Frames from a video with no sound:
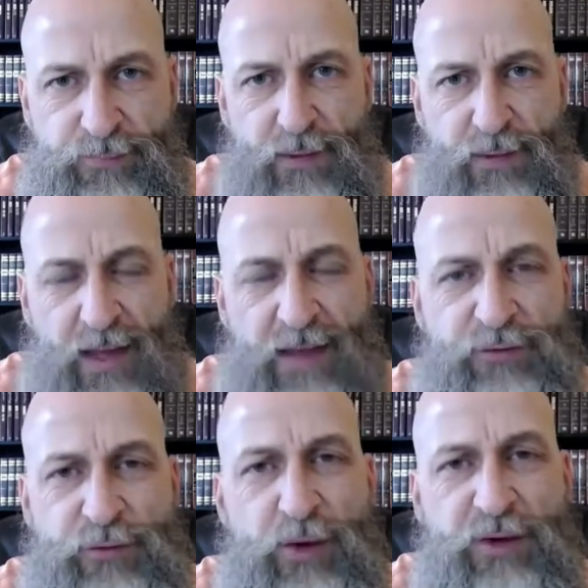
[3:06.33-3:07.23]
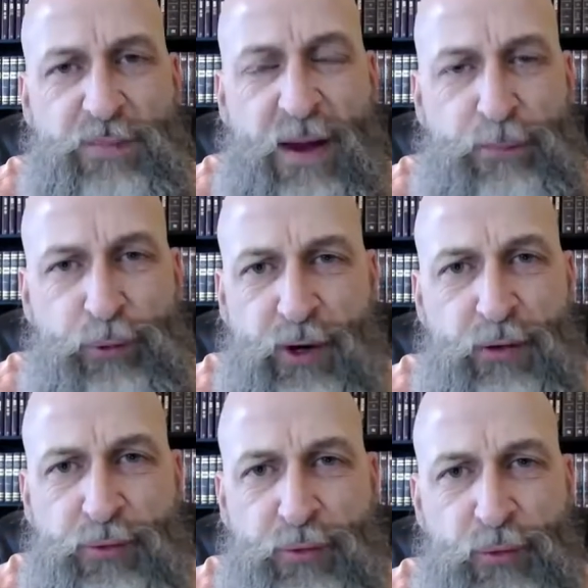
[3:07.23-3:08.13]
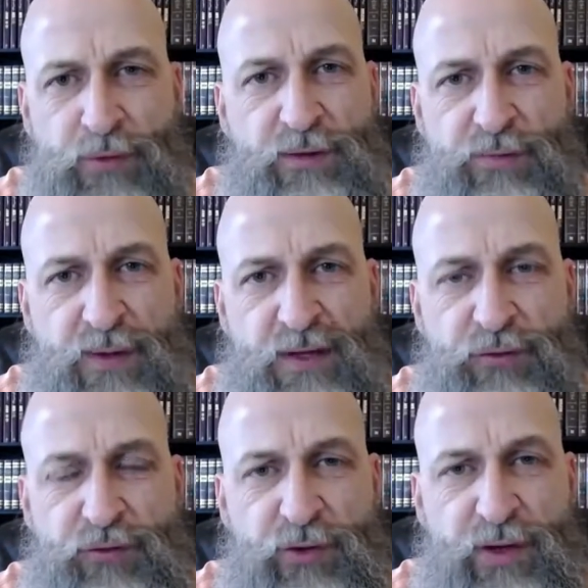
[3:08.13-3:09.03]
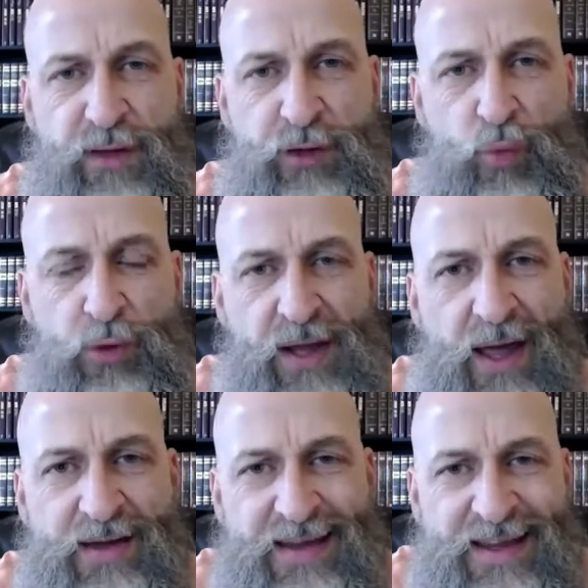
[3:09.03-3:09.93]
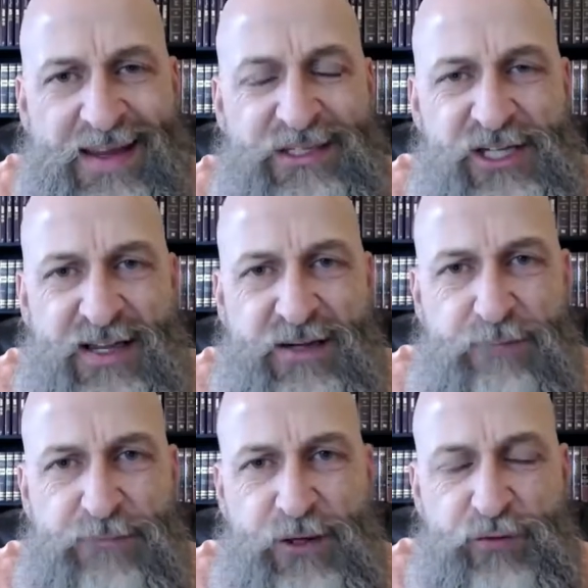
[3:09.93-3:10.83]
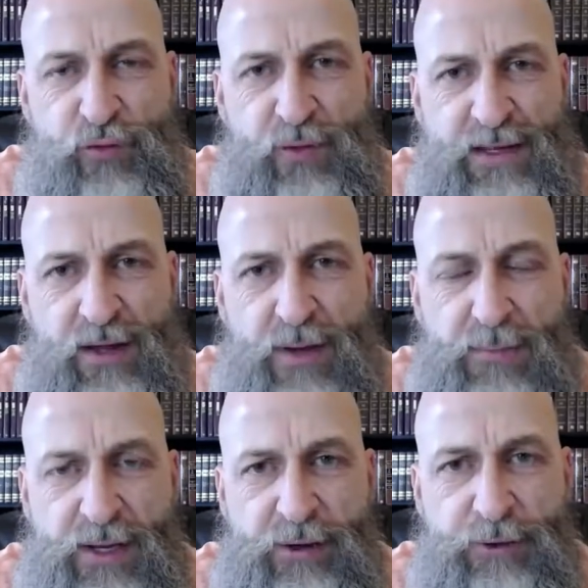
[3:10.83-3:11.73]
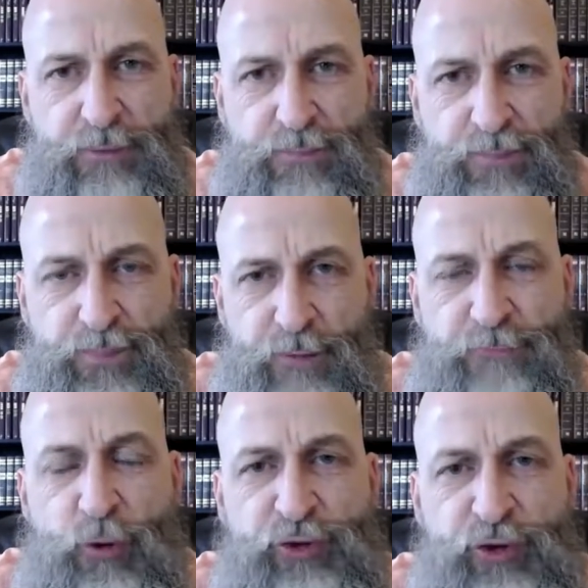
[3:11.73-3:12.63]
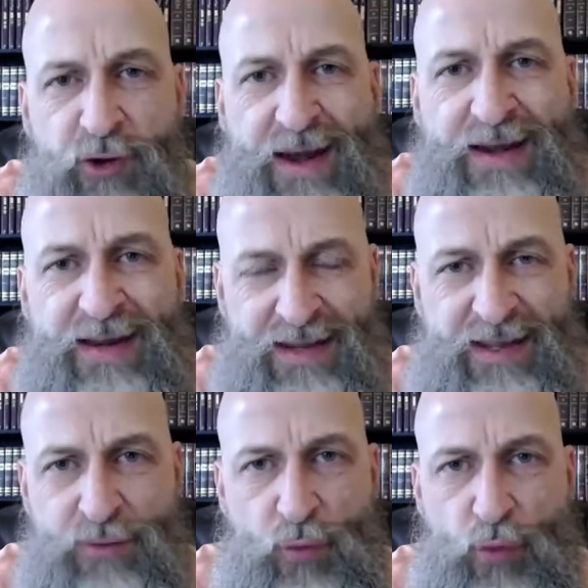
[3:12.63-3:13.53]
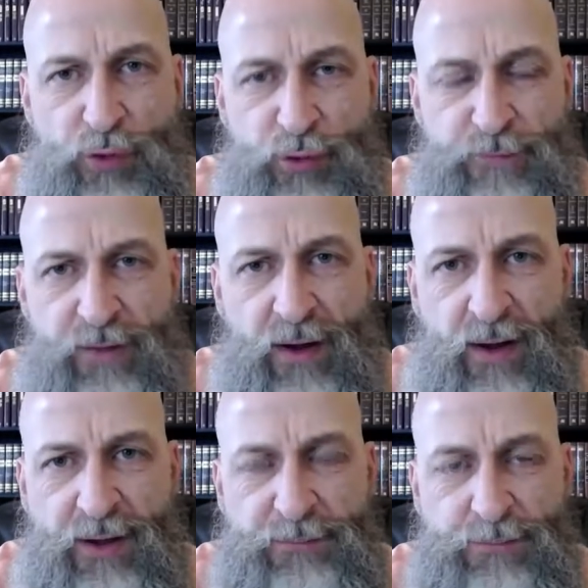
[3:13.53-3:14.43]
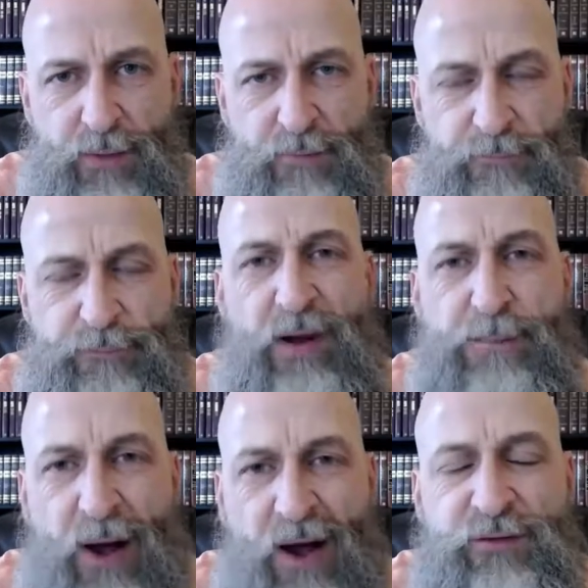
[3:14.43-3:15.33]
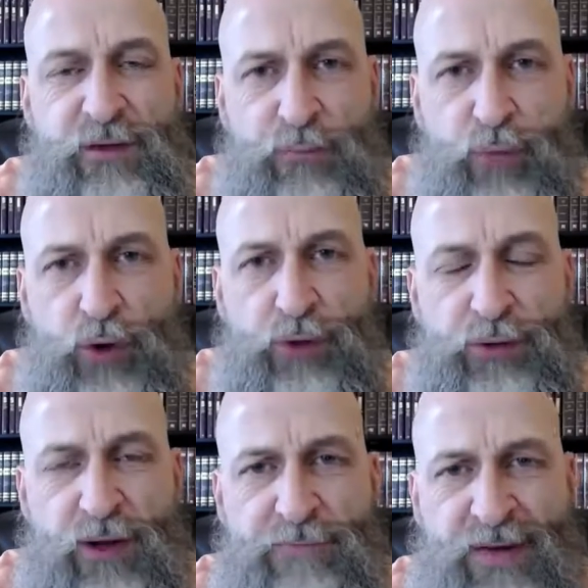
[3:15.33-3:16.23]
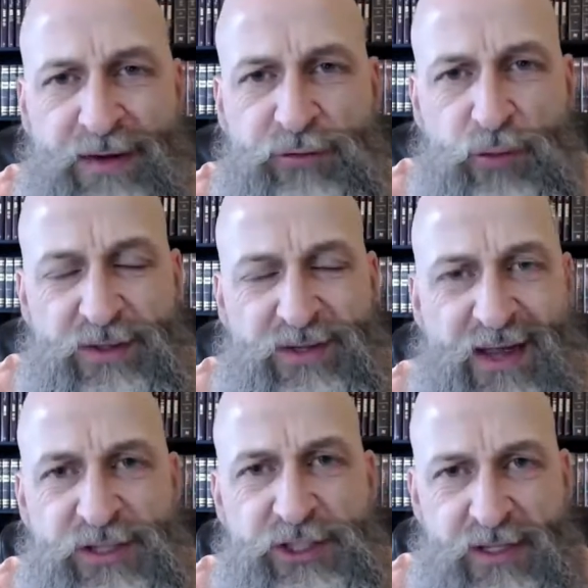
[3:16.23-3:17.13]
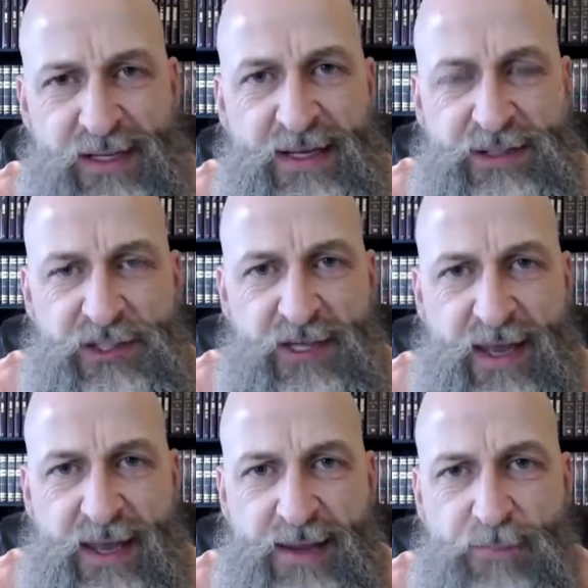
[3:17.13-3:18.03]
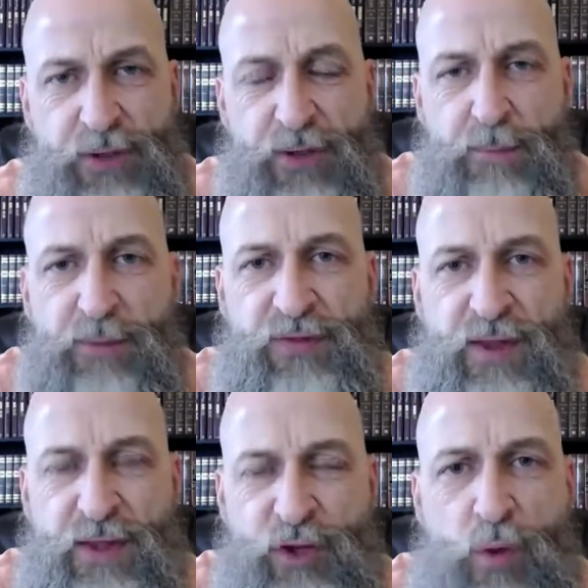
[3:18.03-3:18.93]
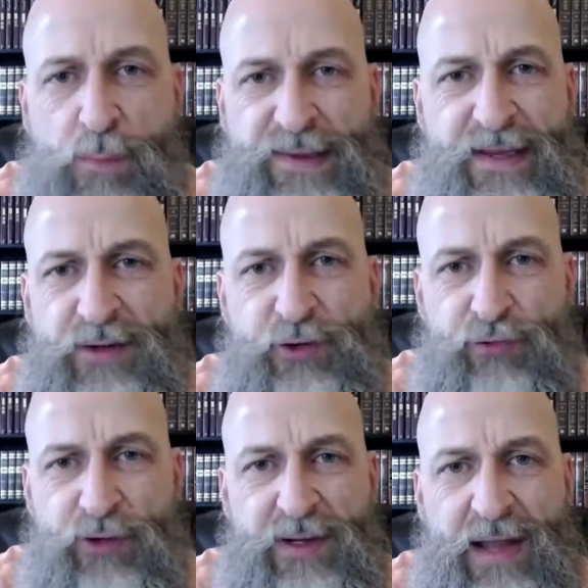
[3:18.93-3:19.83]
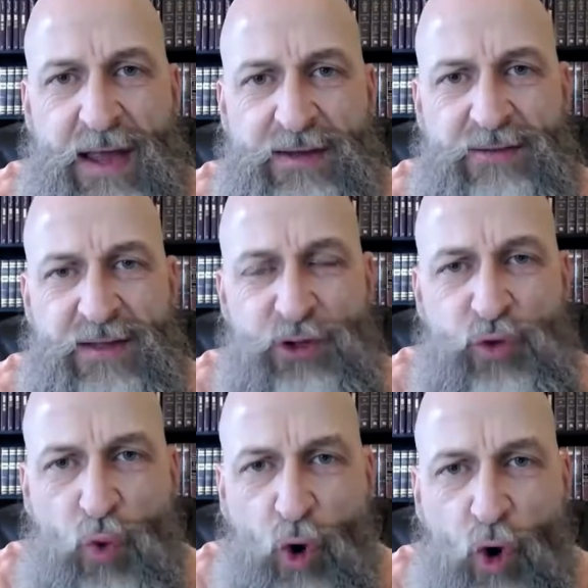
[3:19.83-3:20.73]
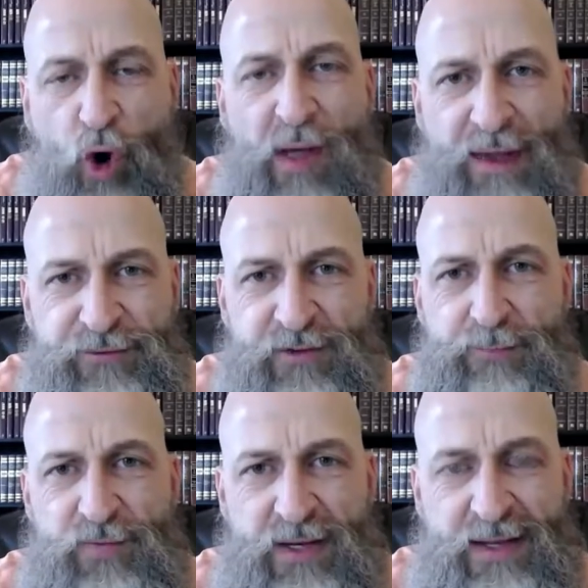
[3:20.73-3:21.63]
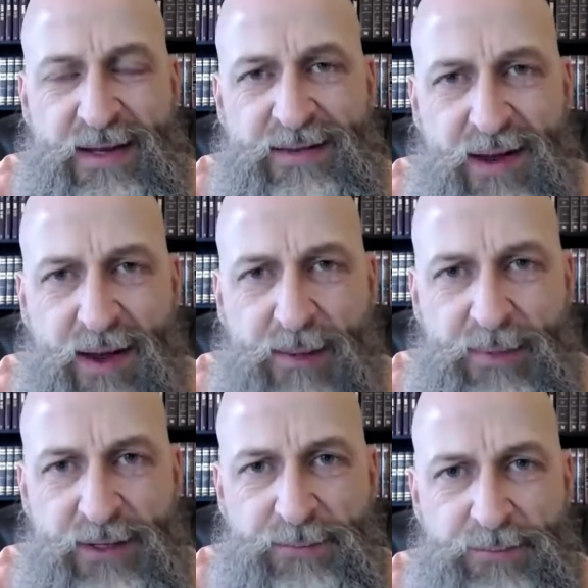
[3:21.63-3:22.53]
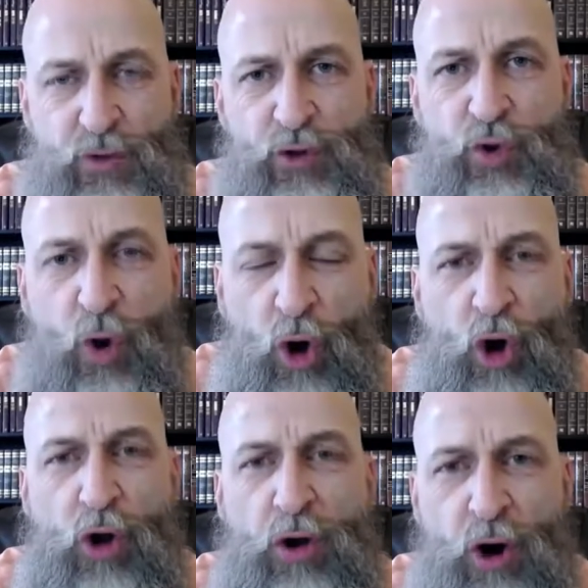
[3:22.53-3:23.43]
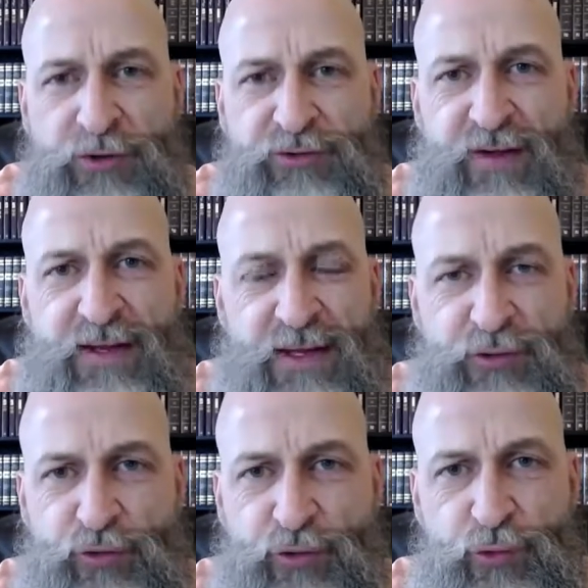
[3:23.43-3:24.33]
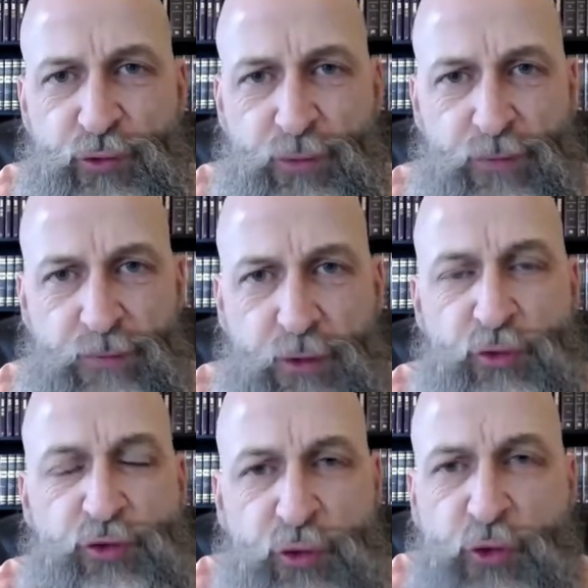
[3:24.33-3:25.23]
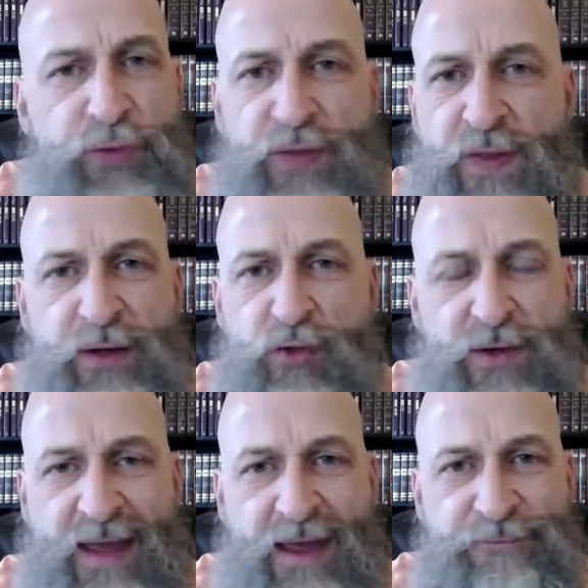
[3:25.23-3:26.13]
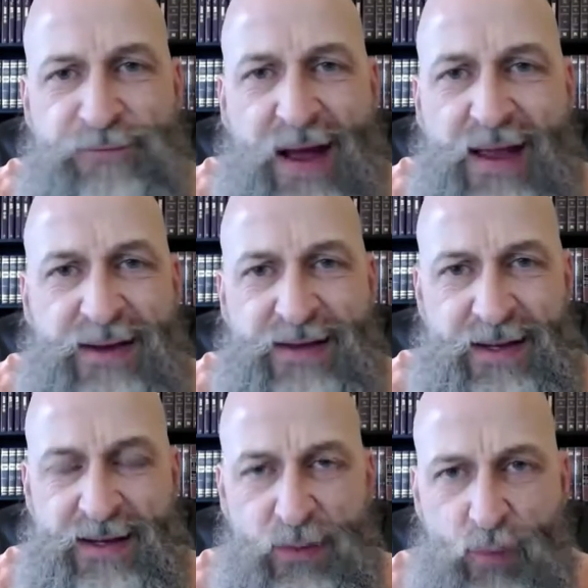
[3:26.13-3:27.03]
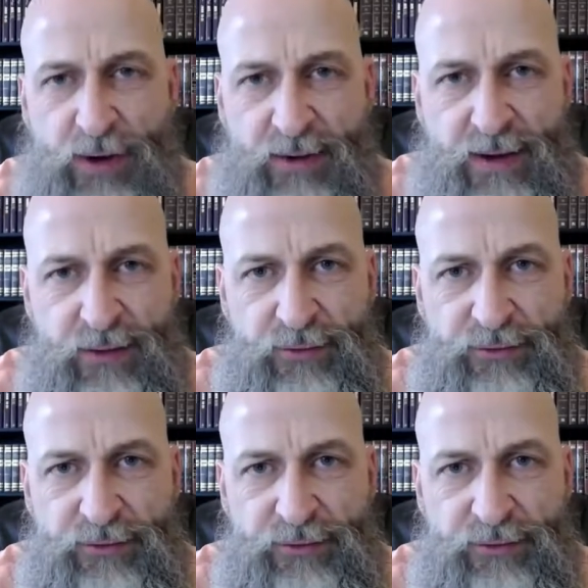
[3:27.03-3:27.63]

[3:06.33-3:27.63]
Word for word: And so it is my prayer through this ministry that you will not each individually come here for training in the Word of God, for a positive word of exhortation each day, but that you will begin to realize that you all have something in common. You all are seeking truth, truth that you can't find anywhere else.